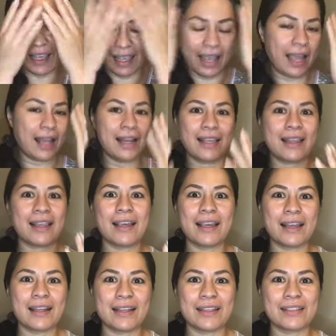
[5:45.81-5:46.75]
anything
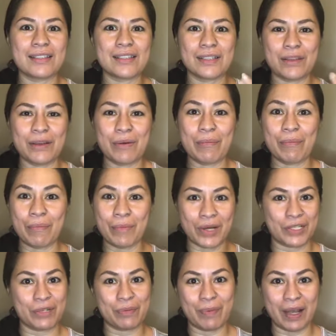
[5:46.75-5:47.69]
in it
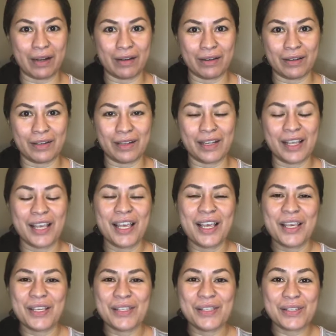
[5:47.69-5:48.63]
much better.
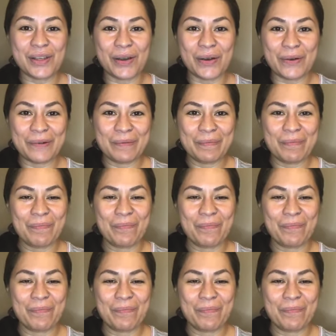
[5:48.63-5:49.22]
So